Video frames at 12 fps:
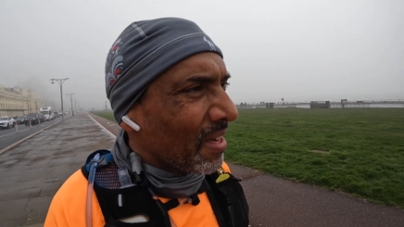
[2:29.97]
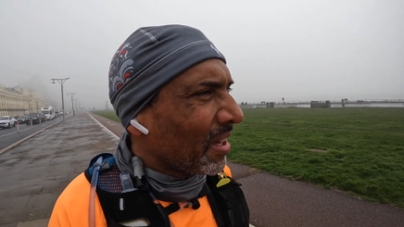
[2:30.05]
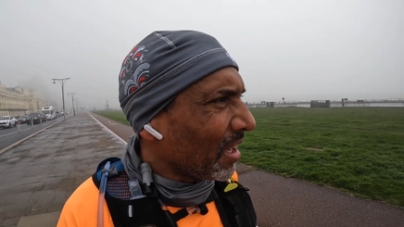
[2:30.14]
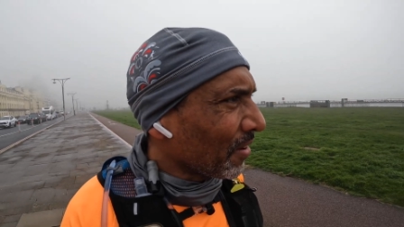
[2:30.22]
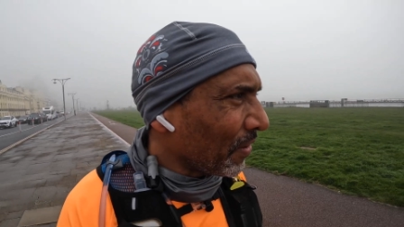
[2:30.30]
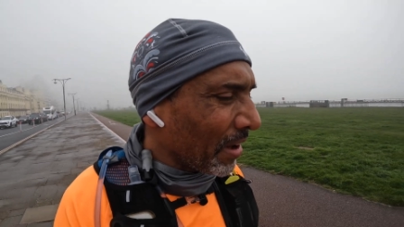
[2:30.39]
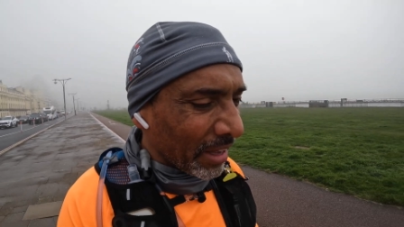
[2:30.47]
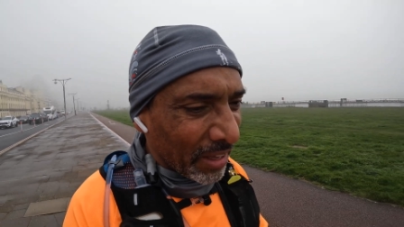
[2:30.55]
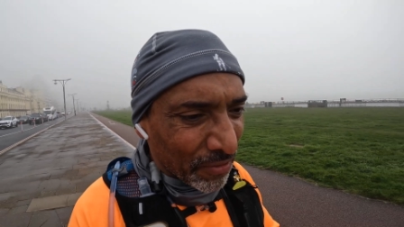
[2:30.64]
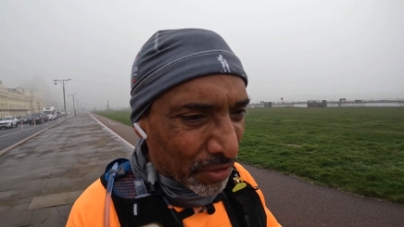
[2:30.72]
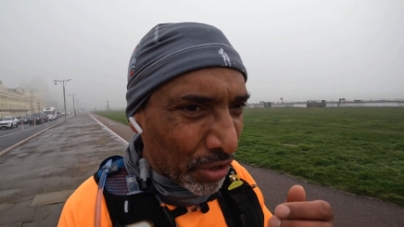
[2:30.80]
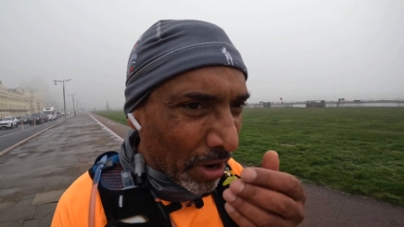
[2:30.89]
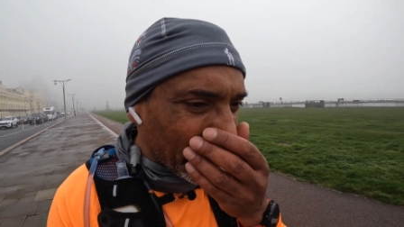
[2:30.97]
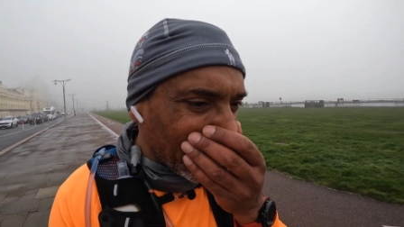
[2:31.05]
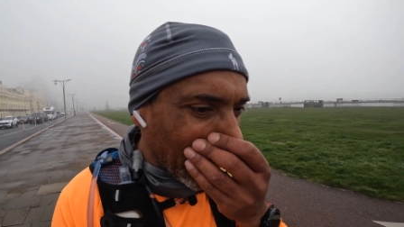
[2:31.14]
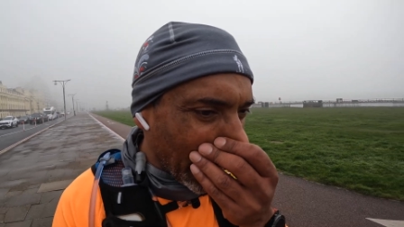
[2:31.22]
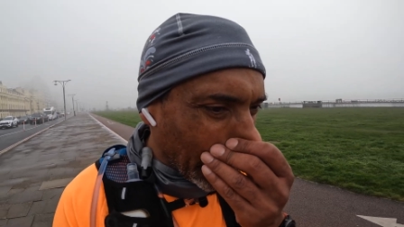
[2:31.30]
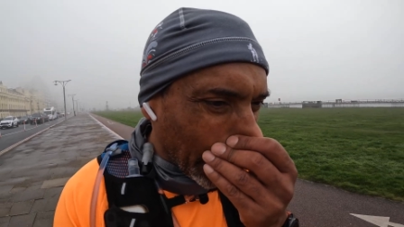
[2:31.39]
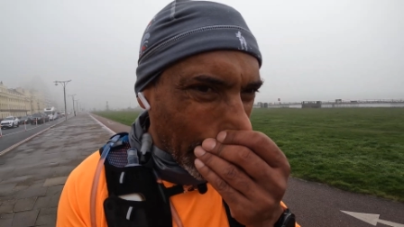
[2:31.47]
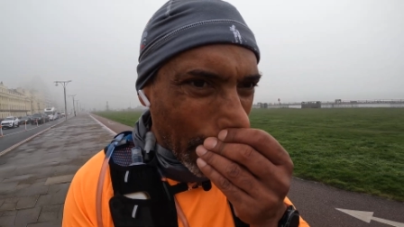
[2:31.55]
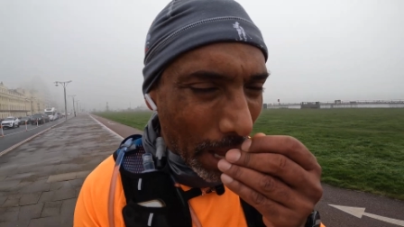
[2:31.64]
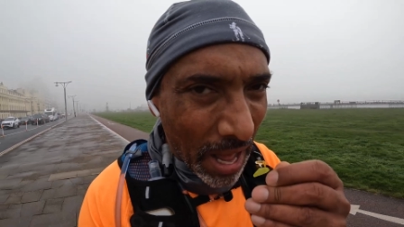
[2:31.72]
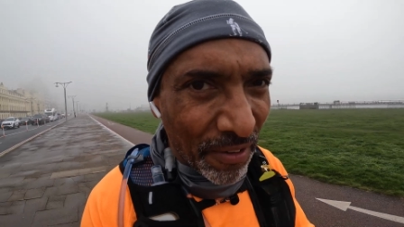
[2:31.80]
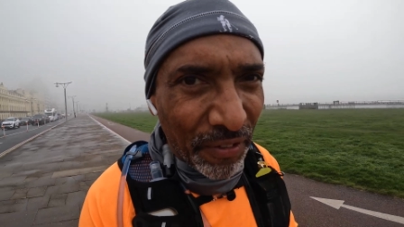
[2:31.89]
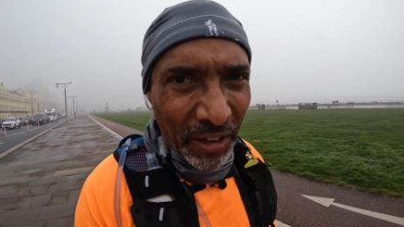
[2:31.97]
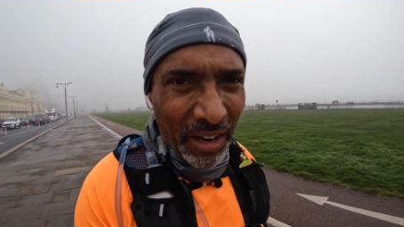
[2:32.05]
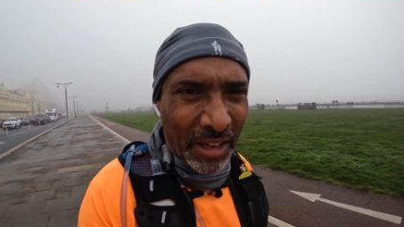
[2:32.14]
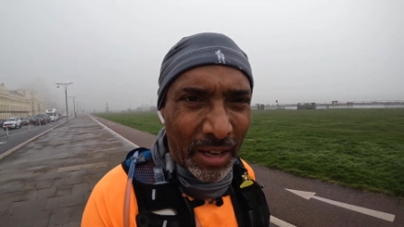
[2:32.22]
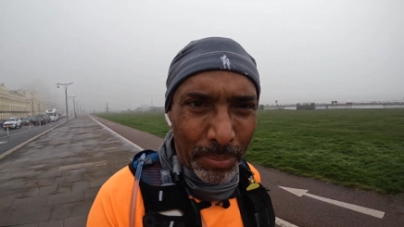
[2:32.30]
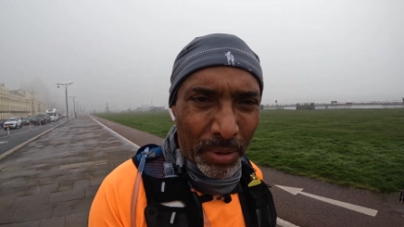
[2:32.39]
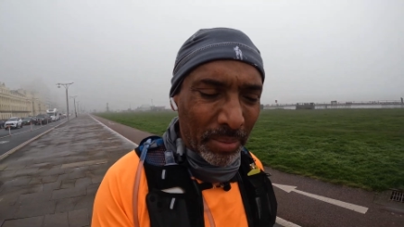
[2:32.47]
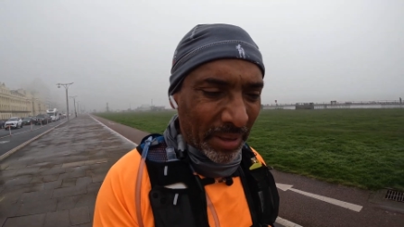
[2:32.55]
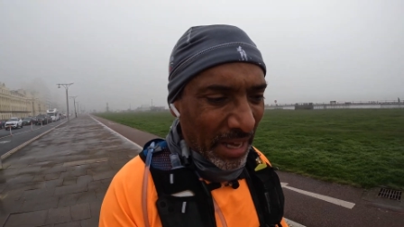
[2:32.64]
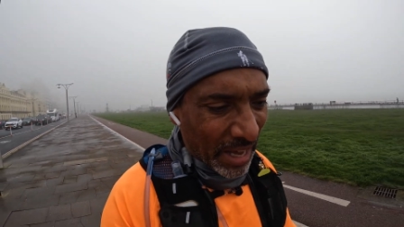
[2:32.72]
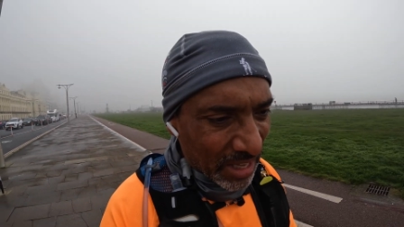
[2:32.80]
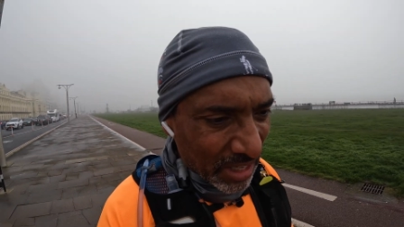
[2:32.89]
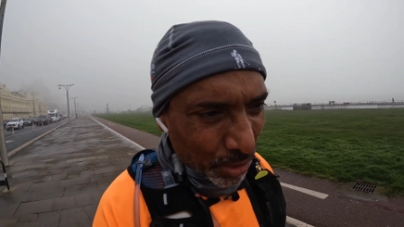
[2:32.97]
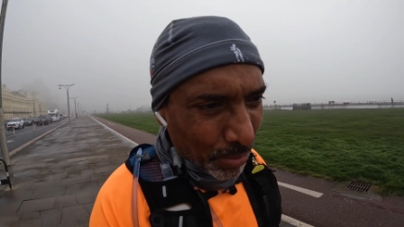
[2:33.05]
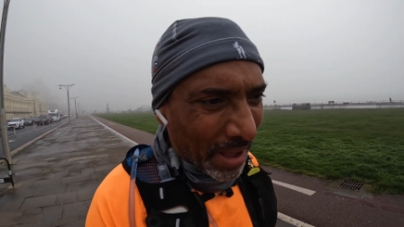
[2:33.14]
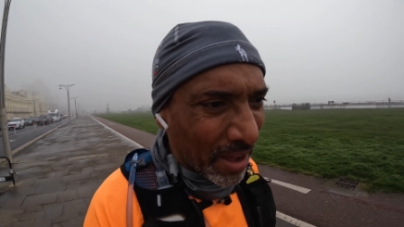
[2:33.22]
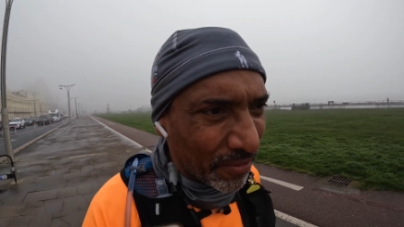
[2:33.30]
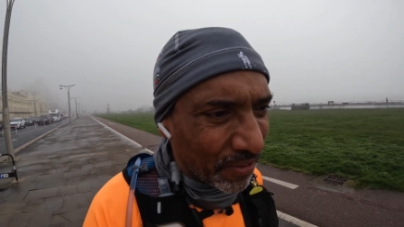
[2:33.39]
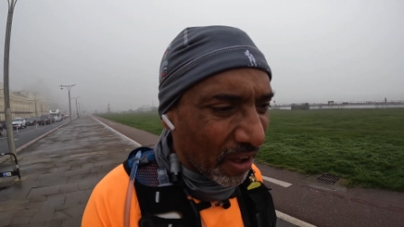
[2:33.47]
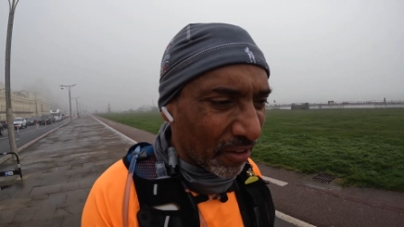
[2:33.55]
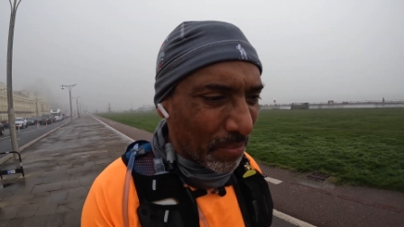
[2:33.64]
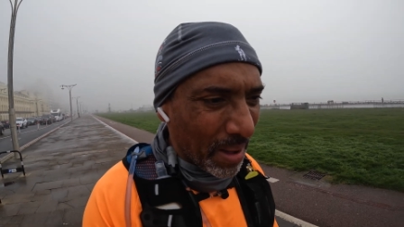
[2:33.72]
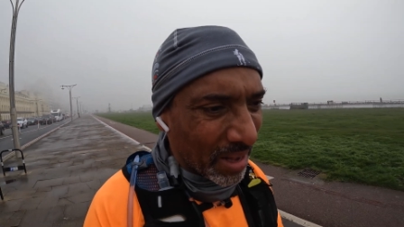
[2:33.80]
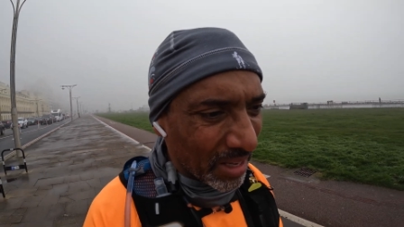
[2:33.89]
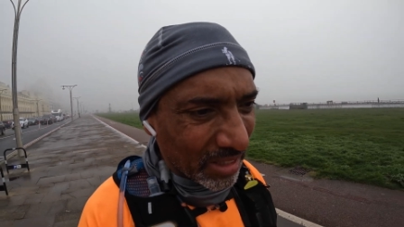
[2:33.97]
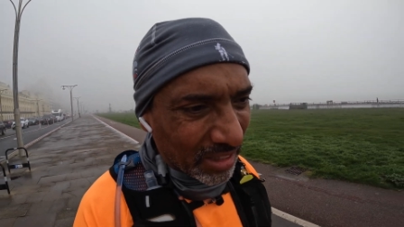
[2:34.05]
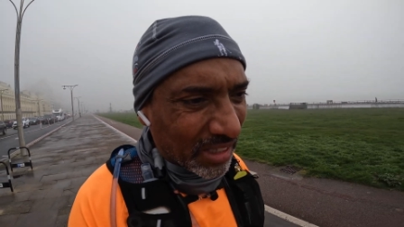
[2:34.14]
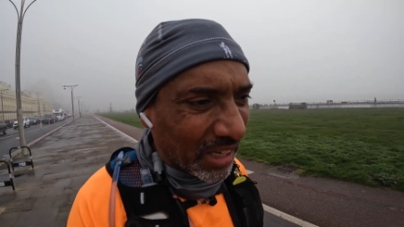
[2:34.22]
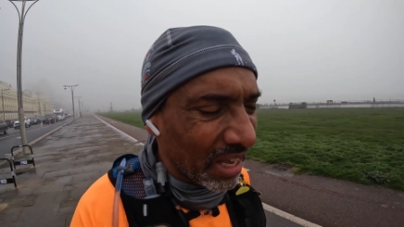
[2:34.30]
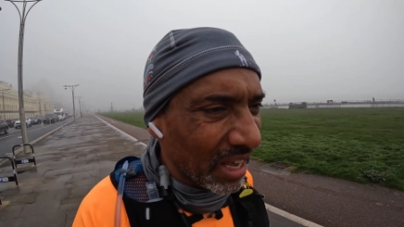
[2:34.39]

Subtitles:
if I even tried that, I feel like I'd probably get into about 5 miles